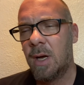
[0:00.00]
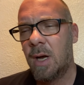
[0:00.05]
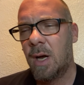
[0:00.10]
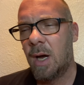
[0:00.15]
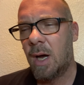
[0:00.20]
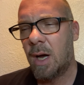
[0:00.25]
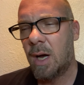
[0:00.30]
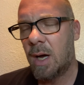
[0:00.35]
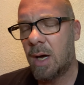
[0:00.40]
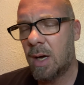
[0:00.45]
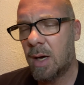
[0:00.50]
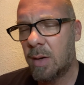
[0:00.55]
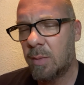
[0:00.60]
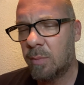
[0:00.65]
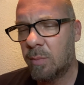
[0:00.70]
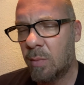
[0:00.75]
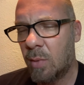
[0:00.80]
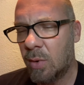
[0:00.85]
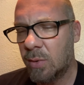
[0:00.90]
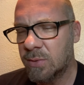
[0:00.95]

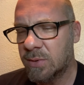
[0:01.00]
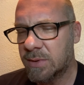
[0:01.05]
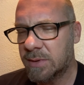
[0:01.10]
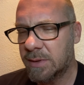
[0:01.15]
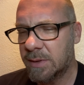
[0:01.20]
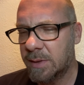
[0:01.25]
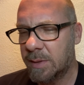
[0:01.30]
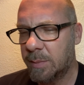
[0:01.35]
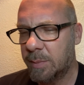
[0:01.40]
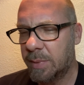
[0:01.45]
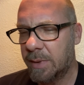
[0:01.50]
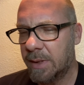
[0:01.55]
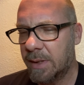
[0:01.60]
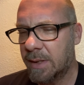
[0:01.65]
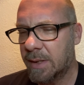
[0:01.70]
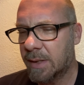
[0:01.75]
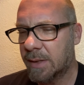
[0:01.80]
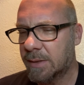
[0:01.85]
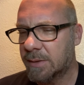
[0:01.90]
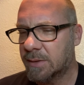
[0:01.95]
mostly
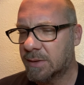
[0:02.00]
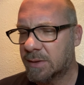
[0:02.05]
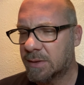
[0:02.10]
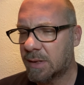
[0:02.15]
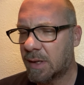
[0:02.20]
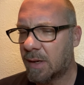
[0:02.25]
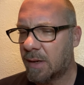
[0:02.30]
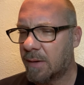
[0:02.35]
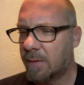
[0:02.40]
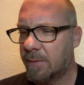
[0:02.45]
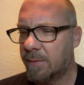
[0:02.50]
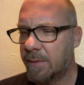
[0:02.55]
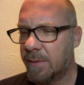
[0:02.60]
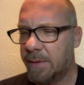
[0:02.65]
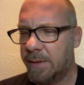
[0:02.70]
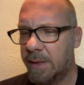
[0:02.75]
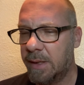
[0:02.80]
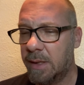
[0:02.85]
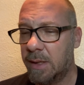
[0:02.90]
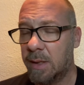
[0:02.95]
because
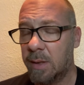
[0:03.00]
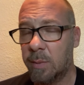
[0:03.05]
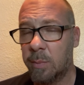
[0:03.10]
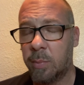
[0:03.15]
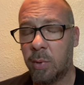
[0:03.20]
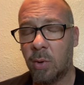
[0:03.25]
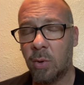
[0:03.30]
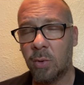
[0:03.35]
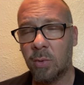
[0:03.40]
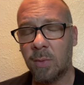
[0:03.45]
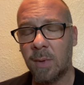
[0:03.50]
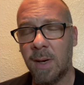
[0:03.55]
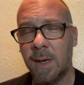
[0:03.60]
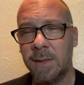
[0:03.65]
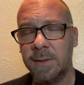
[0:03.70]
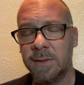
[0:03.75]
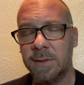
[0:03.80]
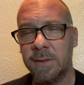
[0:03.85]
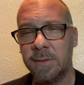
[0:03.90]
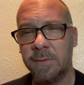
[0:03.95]
of the
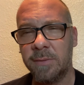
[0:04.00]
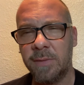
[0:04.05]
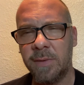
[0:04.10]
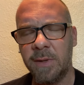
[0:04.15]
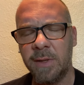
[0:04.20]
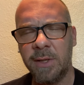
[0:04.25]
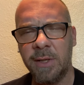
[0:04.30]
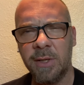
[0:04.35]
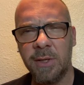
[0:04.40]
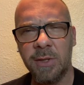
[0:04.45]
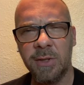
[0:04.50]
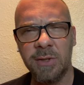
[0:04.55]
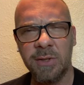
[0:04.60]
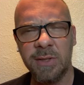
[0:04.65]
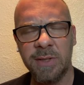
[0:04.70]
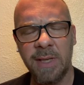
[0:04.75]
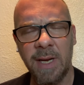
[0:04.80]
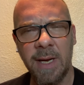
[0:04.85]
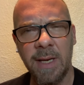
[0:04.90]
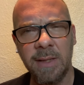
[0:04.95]
polarizing
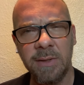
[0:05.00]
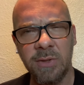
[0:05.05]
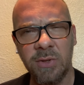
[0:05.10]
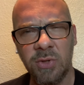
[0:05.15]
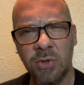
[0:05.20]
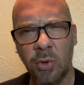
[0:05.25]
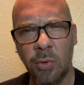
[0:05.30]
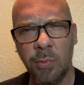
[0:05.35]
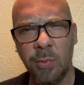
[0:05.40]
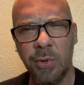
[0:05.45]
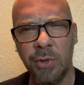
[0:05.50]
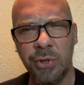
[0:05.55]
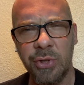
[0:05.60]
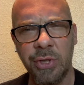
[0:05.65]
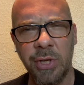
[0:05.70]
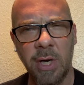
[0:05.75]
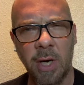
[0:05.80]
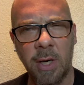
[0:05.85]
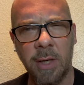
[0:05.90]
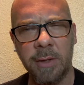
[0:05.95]
figures and so much
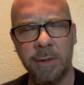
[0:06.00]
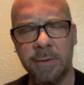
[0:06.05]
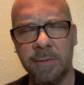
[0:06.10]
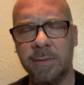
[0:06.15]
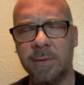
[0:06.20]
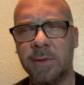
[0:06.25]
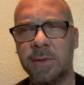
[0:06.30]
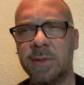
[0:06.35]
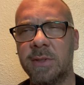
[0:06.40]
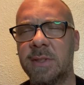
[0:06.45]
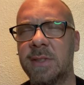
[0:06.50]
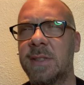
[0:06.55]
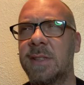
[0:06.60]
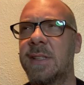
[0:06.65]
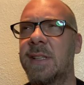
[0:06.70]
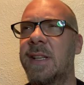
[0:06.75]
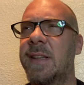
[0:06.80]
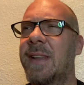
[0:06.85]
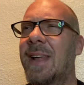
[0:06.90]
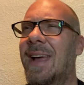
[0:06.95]

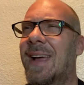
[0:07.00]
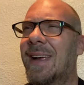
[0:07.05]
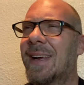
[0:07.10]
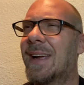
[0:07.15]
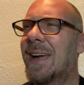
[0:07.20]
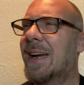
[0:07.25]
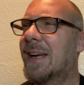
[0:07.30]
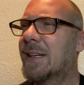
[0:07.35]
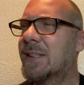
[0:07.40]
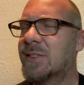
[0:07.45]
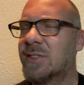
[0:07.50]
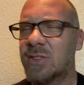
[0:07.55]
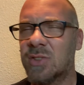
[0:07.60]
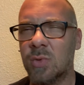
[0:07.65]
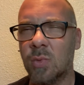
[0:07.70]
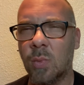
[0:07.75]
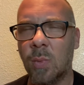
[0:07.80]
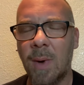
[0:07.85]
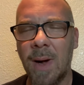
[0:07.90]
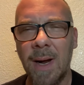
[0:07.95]
controversy that kind of
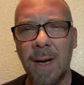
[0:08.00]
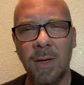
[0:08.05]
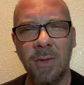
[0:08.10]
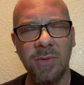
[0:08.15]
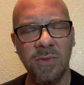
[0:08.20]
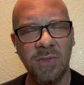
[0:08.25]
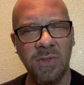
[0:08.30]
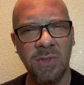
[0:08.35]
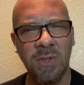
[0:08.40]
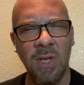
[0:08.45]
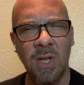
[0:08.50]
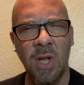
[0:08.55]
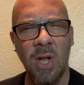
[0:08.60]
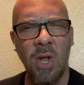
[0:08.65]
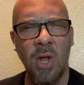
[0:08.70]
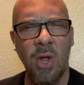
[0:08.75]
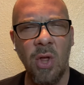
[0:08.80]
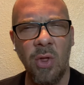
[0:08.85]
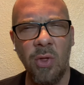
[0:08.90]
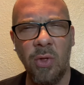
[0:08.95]
surrounds
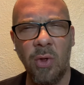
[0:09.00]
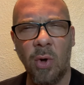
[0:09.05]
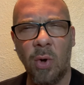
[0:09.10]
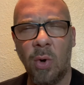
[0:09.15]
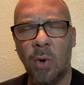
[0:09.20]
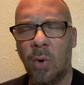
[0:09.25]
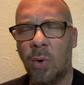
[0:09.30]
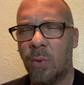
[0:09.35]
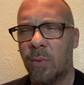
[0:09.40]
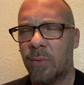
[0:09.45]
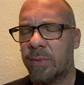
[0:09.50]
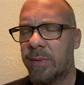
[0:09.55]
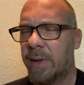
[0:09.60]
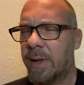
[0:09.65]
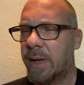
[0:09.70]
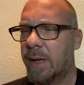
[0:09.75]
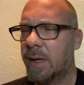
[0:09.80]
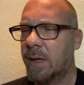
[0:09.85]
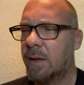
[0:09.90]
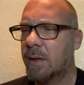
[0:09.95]
the whole
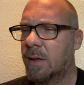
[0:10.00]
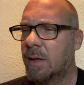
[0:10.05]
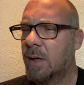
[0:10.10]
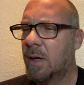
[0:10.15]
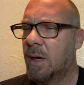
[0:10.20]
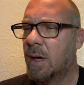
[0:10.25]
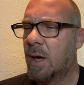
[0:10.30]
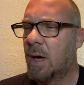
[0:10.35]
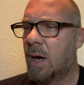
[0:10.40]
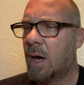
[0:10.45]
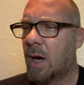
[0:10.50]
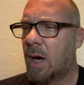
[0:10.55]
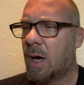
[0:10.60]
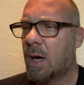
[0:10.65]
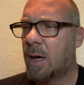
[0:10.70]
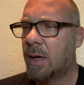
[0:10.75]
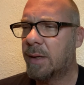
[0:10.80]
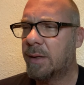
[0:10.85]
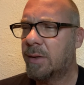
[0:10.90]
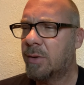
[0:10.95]
thing.
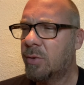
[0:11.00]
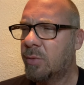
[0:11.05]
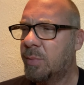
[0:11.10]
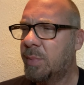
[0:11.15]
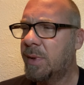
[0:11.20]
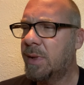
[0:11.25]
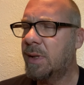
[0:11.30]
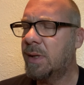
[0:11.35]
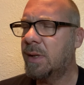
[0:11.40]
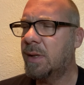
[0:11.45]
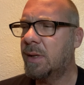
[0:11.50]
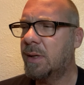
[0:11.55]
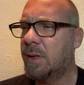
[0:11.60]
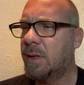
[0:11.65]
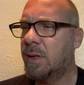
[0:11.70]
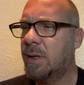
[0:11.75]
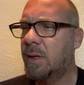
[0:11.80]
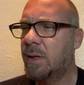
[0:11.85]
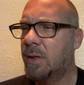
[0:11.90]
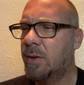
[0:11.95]
It'll be,
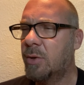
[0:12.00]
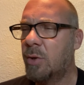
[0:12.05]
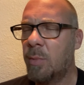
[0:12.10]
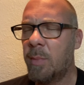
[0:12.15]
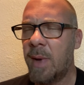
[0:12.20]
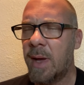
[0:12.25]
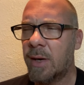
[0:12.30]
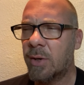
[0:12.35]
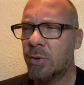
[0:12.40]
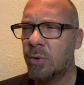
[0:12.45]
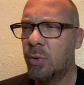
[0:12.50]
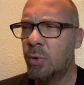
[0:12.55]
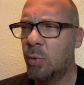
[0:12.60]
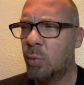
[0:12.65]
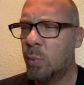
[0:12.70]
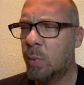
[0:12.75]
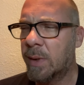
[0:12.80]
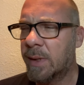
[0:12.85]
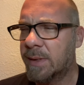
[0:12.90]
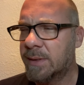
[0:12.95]
no matter who
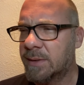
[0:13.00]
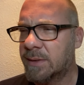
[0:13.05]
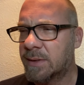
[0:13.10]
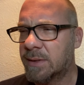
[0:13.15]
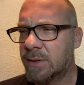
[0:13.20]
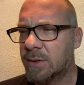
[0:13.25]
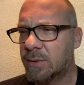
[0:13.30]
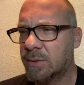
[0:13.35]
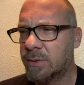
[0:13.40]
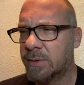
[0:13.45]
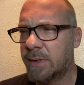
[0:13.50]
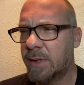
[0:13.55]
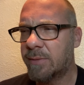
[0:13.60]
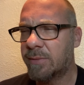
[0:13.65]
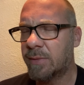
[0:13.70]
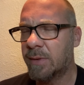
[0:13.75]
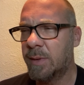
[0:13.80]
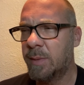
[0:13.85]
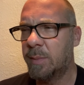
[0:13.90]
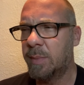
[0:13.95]
wins, it'll
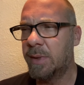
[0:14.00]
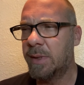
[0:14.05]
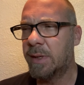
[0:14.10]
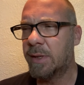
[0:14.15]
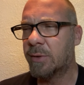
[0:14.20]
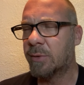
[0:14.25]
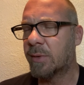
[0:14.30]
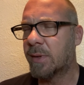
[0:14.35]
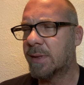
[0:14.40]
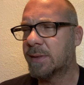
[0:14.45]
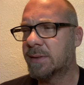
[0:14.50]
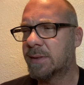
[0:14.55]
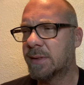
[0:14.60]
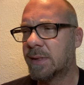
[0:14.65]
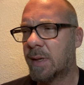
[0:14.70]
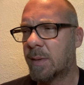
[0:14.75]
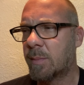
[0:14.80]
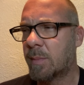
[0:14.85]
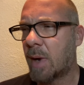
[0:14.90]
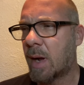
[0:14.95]
definitely be
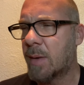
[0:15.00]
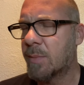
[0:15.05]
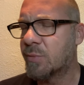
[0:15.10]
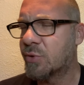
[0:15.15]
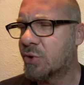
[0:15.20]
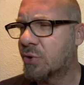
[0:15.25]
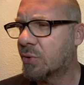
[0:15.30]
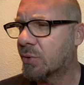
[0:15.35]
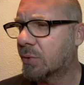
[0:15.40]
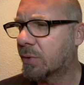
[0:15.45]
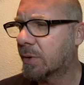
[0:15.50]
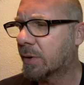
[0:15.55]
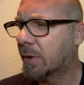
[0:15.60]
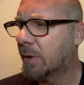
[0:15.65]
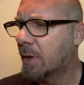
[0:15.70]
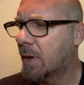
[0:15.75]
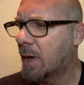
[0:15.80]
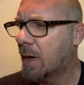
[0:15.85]
interesting, I'm sure,